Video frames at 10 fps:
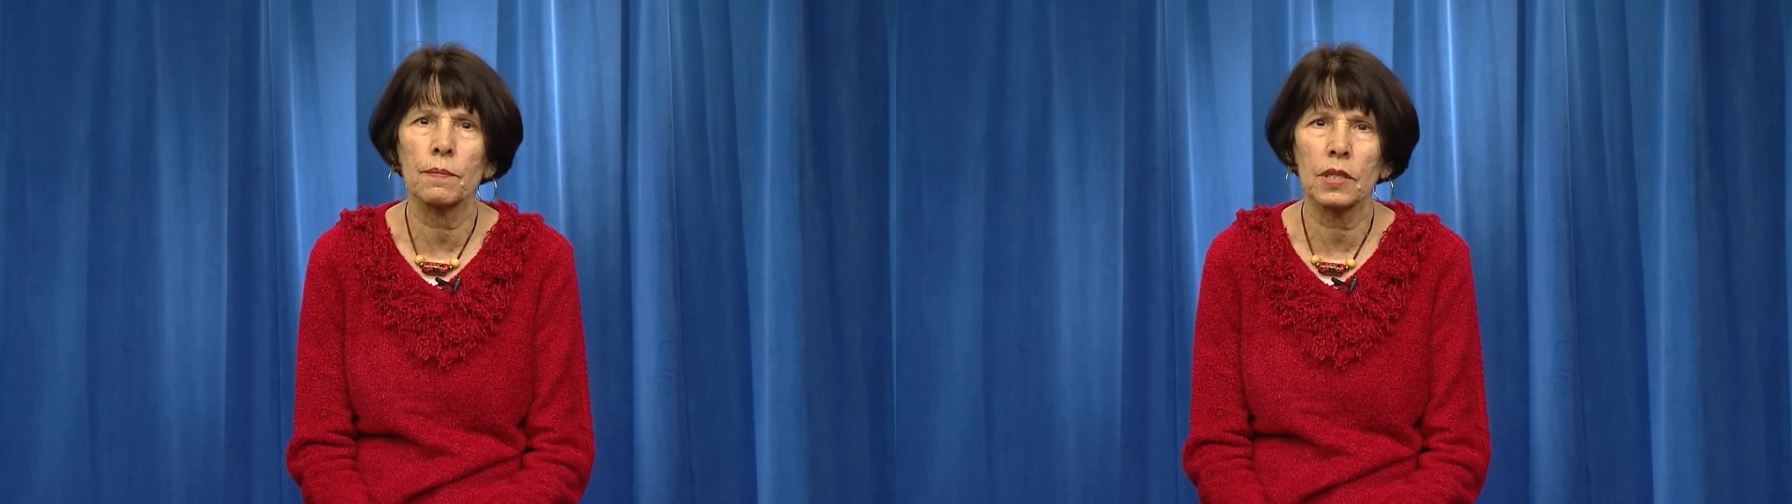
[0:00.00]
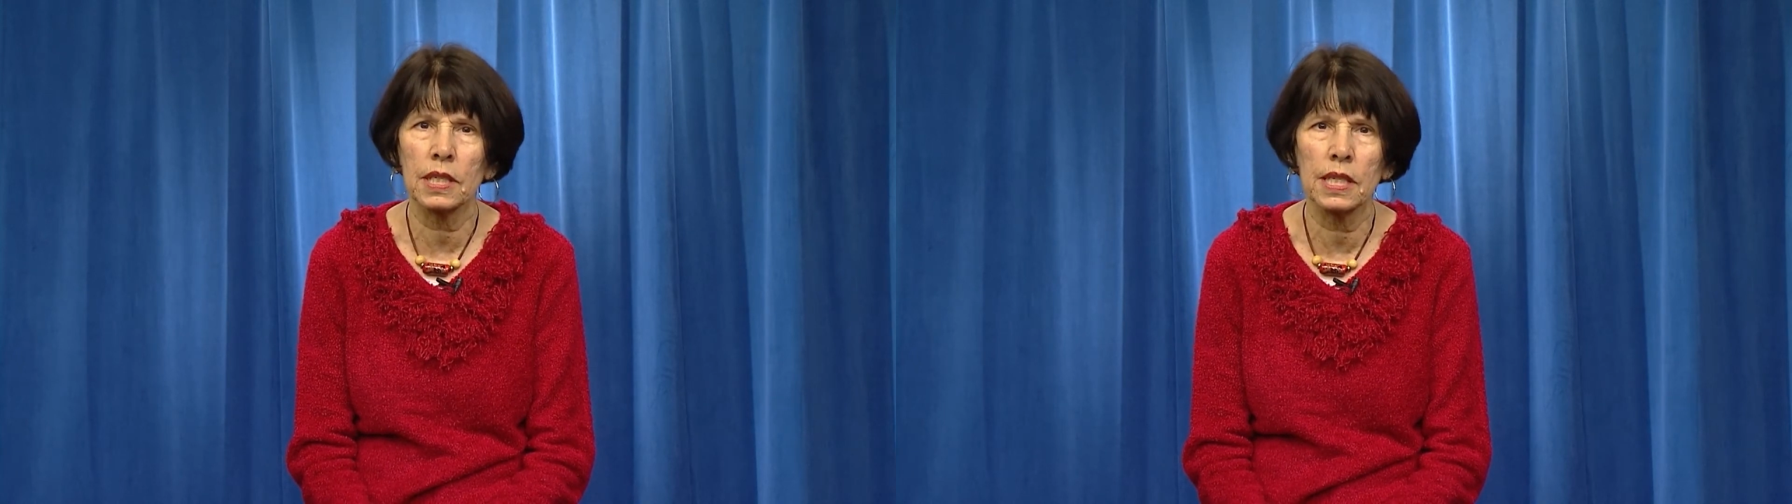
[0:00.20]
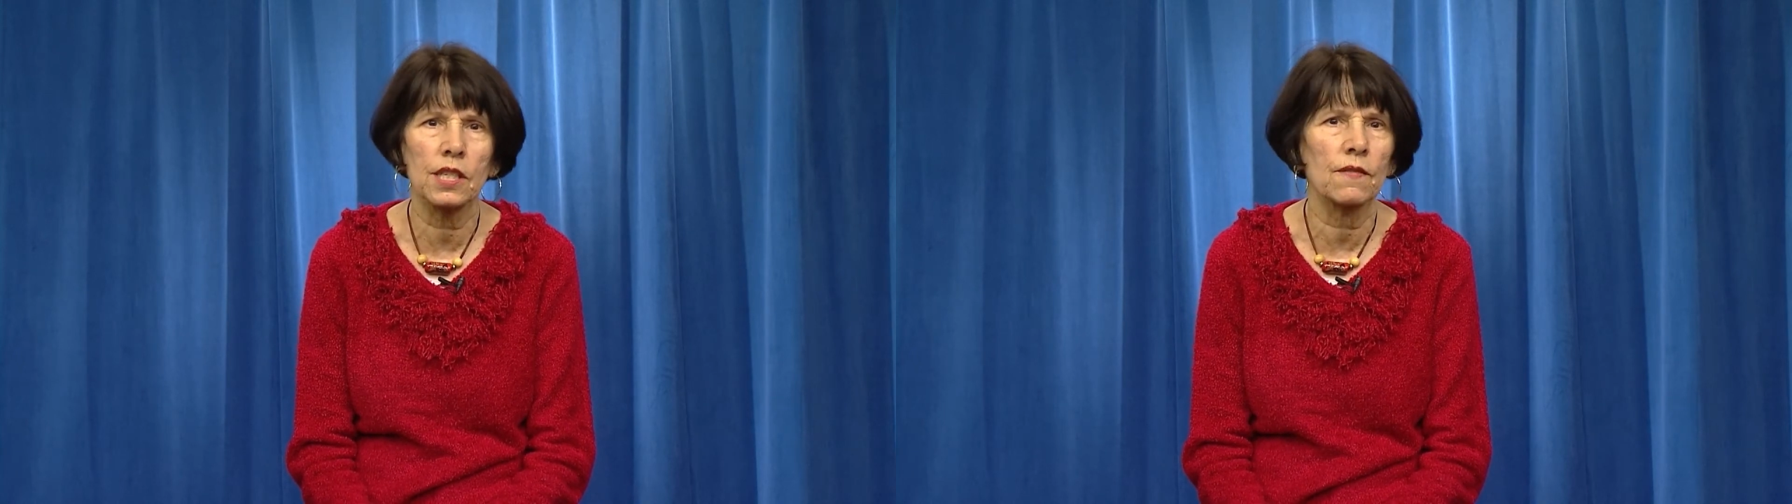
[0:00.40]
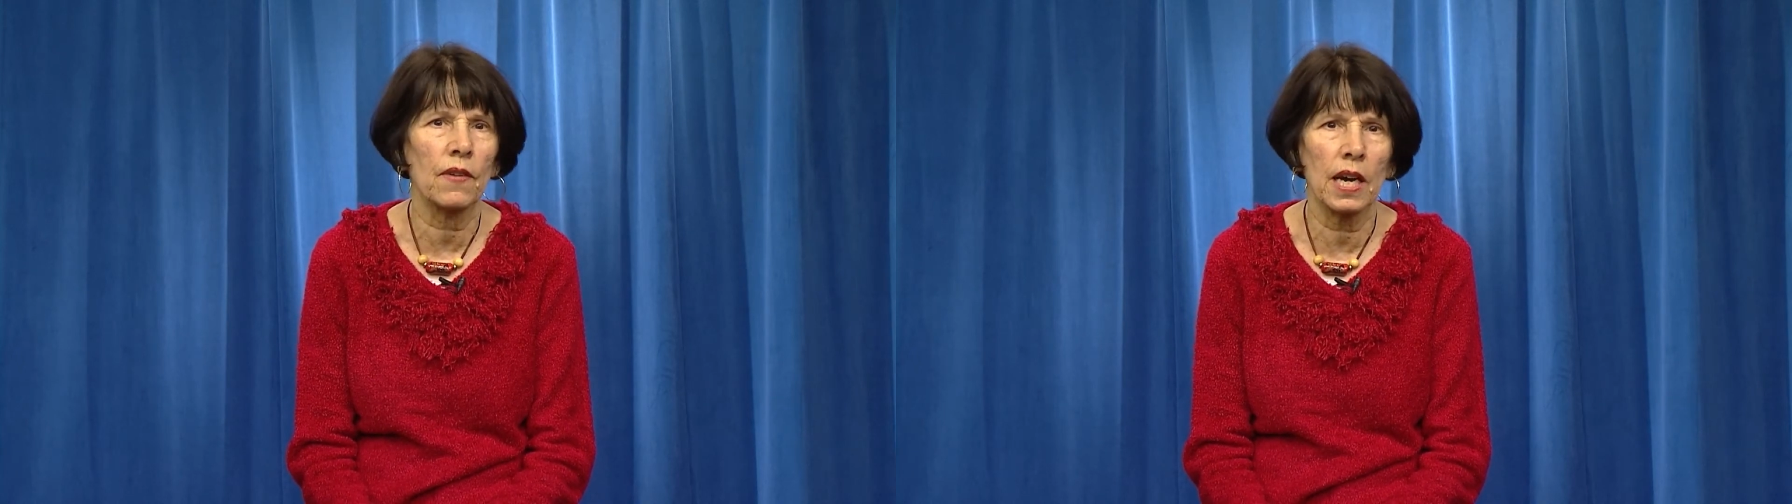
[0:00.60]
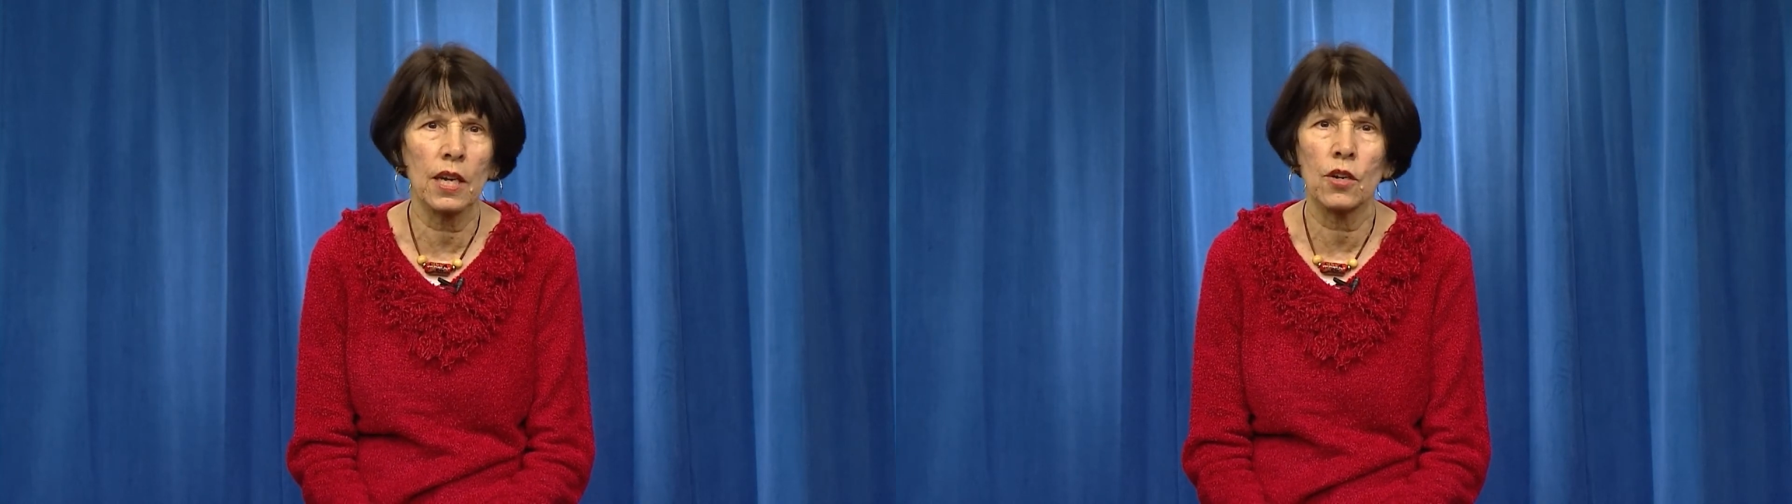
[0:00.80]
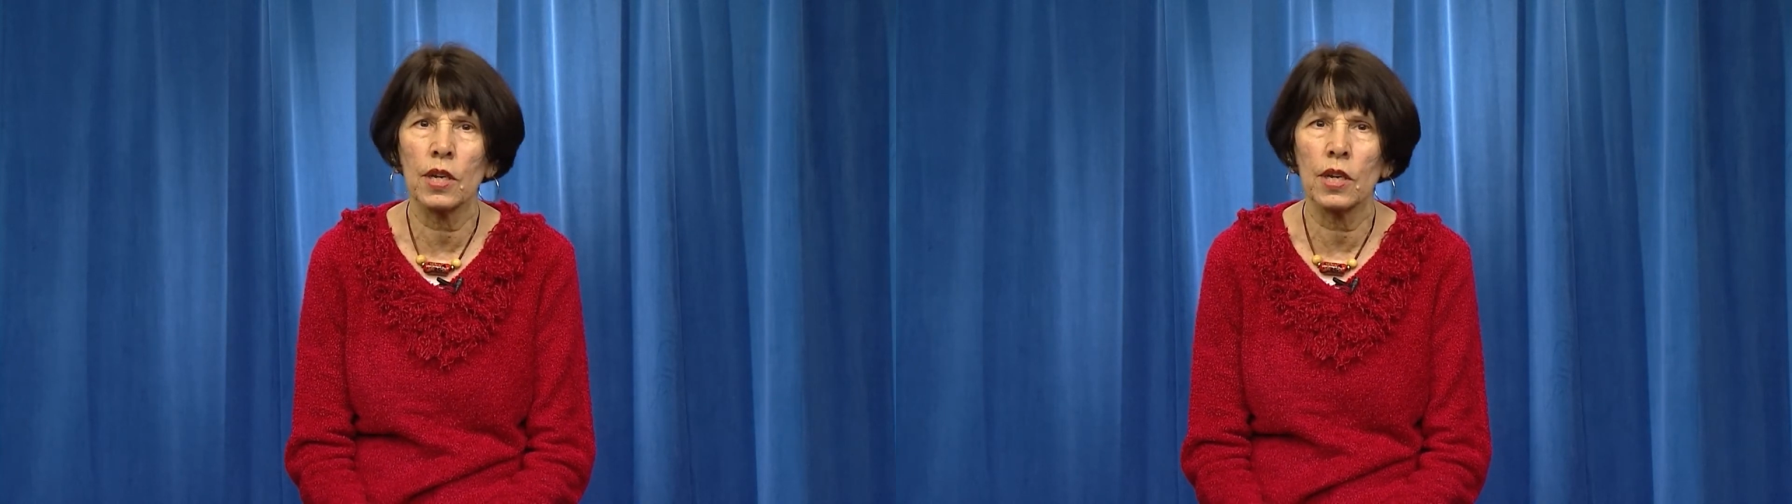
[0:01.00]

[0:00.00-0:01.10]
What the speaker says: police, fire,